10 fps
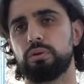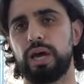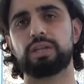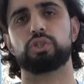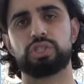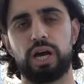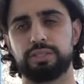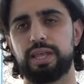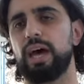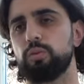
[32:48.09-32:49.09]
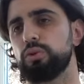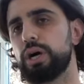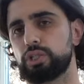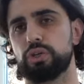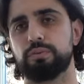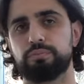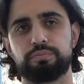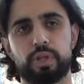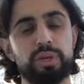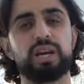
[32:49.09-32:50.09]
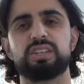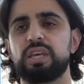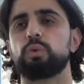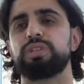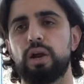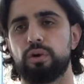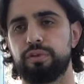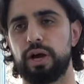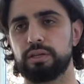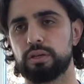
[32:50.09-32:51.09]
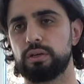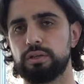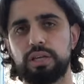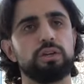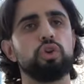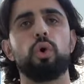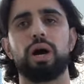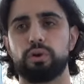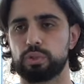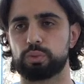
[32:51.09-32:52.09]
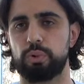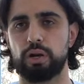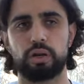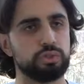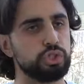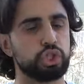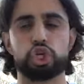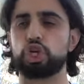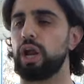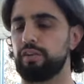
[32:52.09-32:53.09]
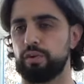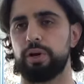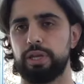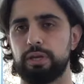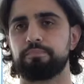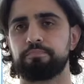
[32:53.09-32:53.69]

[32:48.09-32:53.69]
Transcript: exercising the Hannibal Doctrine, because they were terrified. They didn't know how to respond, so they just shot everybody.